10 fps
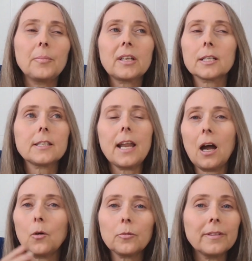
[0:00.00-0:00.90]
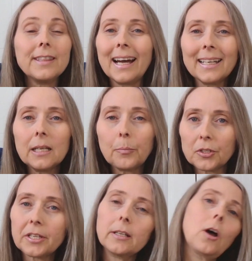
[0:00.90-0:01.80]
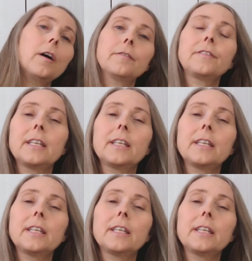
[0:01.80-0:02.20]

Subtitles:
because now 90% of